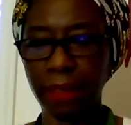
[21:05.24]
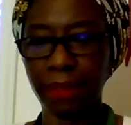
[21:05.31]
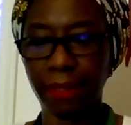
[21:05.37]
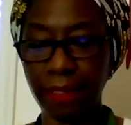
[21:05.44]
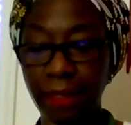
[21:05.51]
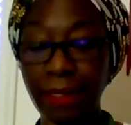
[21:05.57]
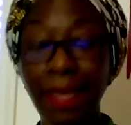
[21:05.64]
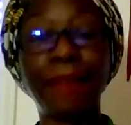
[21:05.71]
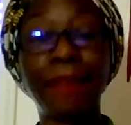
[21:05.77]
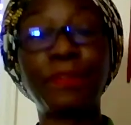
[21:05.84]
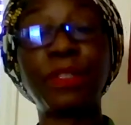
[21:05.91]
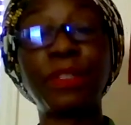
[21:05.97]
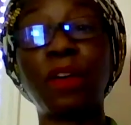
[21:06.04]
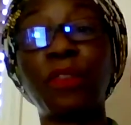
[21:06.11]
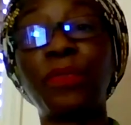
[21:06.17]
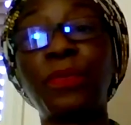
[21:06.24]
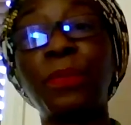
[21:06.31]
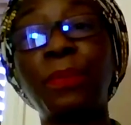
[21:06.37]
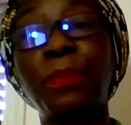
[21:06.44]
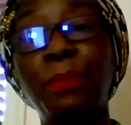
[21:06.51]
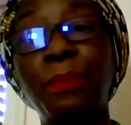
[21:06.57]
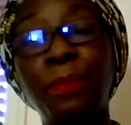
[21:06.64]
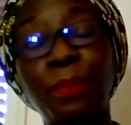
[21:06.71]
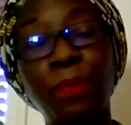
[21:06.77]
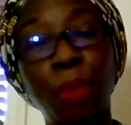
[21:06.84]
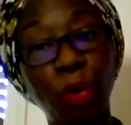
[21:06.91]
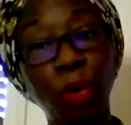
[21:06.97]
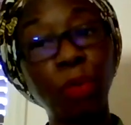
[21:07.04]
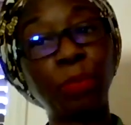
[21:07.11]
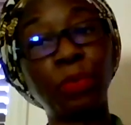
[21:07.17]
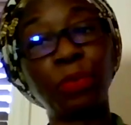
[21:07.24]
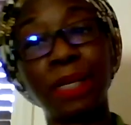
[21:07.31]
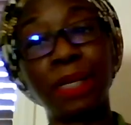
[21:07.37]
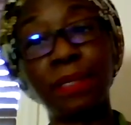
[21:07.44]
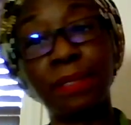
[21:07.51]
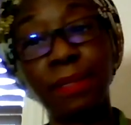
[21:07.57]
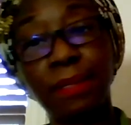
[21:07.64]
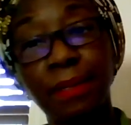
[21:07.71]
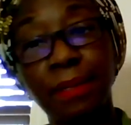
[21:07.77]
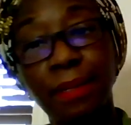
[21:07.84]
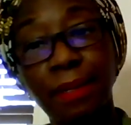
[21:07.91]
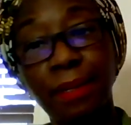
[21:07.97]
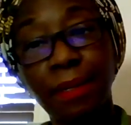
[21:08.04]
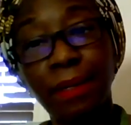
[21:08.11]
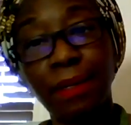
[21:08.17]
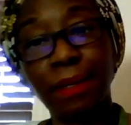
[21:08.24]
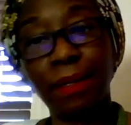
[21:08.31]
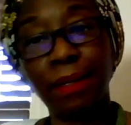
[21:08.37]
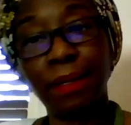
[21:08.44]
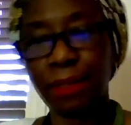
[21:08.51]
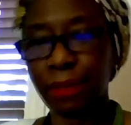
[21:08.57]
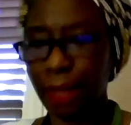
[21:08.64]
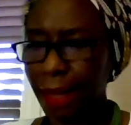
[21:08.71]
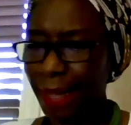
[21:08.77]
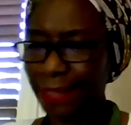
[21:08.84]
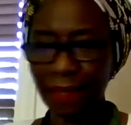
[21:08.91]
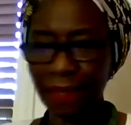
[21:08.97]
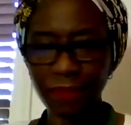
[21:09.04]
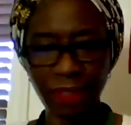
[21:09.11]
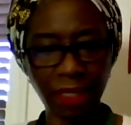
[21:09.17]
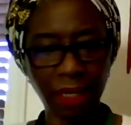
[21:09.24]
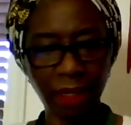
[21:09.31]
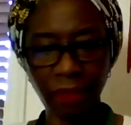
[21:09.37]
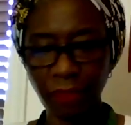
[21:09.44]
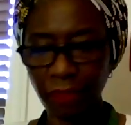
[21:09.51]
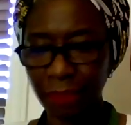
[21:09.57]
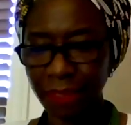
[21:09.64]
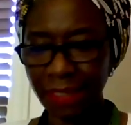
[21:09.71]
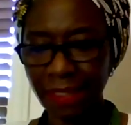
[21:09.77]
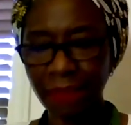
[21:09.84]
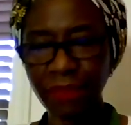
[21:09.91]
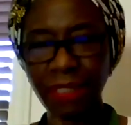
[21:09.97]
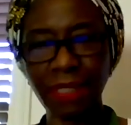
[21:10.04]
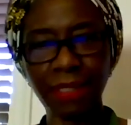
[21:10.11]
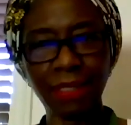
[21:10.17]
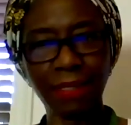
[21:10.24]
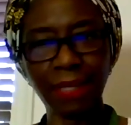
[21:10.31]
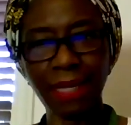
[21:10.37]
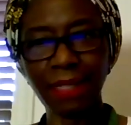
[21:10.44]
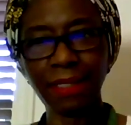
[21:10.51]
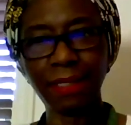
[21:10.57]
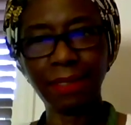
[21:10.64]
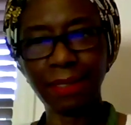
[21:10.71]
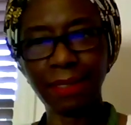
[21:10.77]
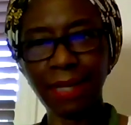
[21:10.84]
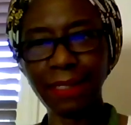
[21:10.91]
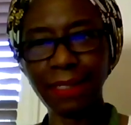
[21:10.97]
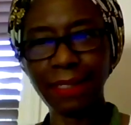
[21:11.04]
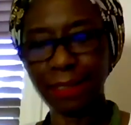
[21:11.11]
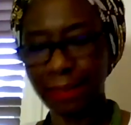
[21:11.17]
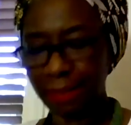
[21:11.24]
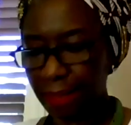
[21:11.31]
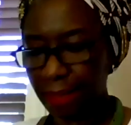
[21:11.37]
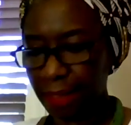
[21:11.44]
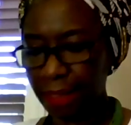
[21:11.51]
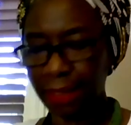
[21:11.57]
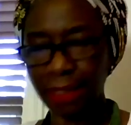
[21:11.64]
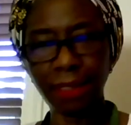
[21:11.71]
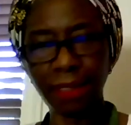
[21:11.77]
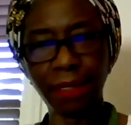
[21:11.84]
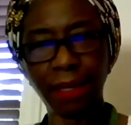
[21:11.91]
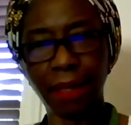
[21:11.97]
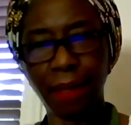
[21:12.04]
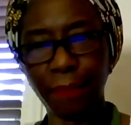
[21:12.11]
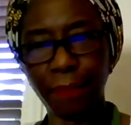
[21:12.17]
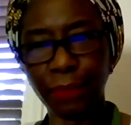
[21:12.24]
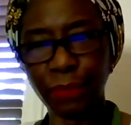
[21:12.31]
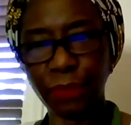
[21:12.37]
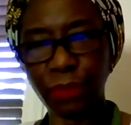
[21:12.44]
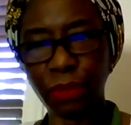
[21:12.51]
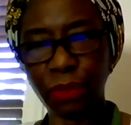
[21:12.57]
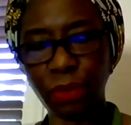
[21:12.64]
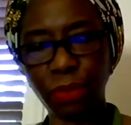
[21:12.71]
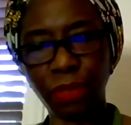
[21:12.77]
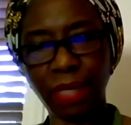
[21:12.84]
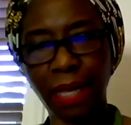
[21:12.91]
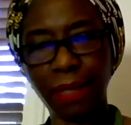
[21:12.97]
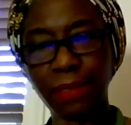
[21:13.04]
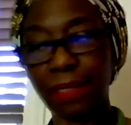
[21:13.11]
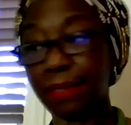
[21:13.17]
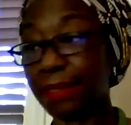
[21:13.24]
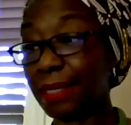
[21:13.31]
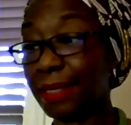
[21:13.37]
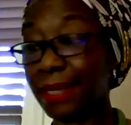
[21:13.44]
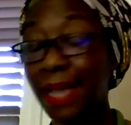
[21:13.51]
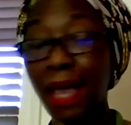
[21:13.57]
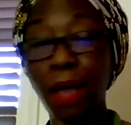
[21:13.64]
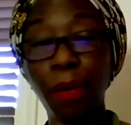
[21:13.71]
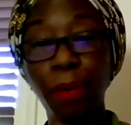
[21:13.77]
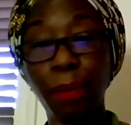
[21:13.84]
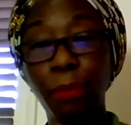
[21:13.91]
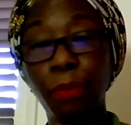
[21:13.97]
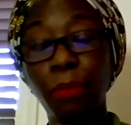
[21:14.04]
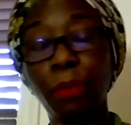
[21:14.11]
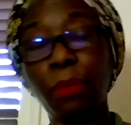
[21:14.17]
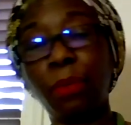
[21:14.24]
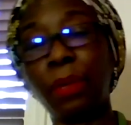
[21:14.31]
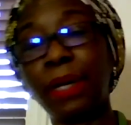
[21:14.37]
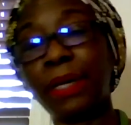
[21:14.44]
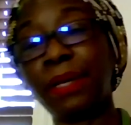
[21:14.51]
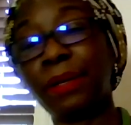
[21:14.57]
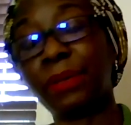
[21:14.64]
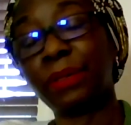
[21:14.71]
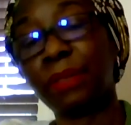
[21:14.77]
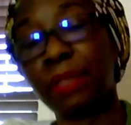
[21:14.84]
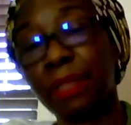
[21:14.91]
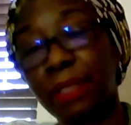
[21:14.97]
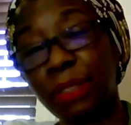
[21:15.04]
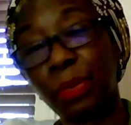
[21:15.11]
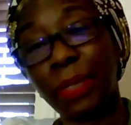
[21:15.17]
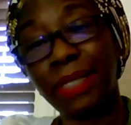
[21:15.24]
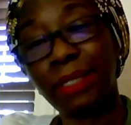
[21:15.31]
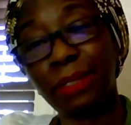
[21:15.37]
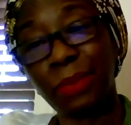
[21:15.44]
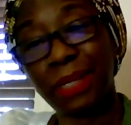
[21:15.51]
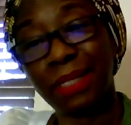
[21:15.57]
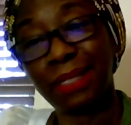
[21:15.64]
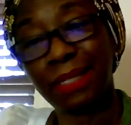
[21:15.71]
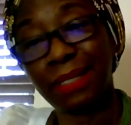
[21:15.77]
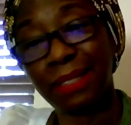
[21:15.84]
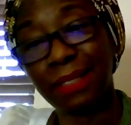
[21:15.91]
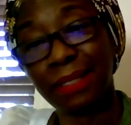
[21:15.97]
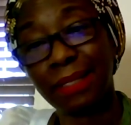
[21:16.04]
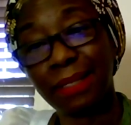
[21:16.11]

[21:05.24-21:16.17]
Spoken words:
the lives of all boomers, as I've done from the 70s to the 80s to 90s, early 2000s, and now I'm working on the 2020s.